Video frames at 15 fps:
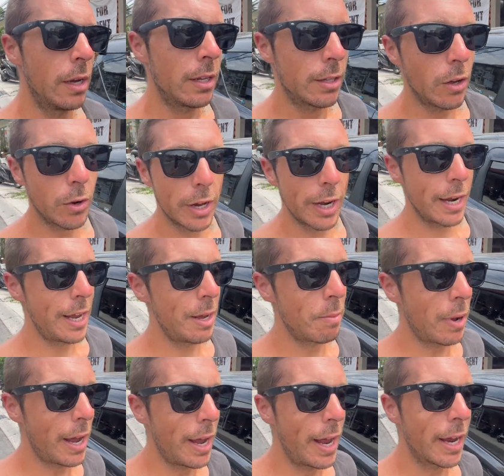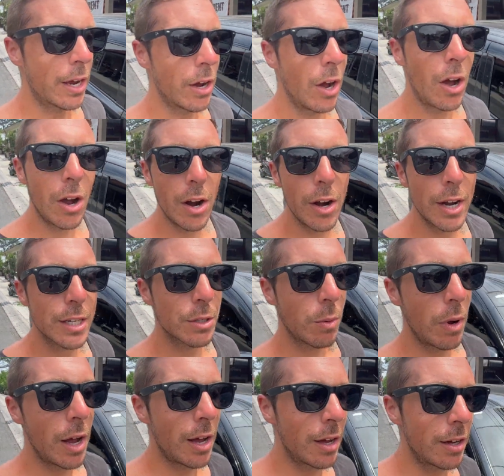Don't get hit by a car as
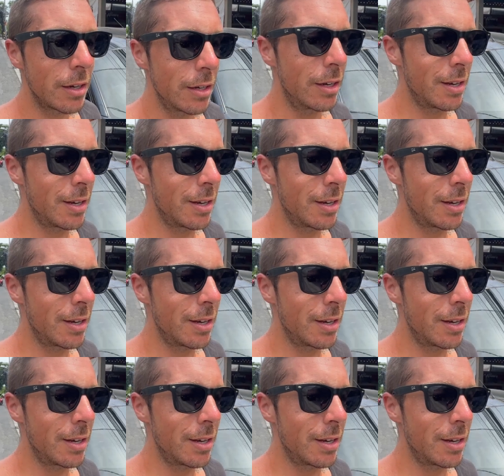well.